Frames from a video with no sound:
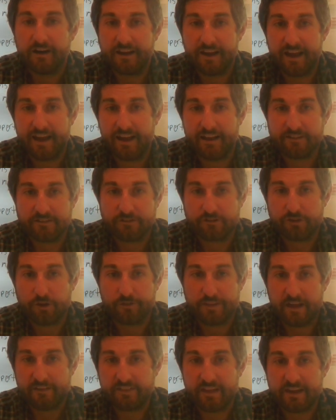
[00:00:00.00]
and so
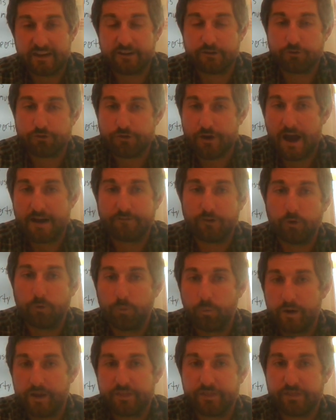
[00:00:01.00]
that they can travel
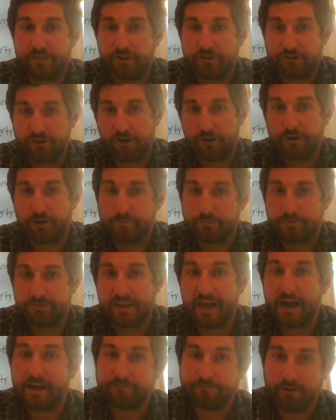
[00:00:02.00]
with the terms
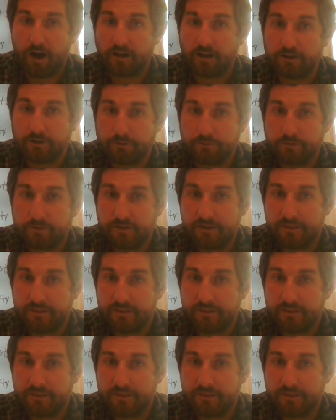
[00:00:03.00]
that follow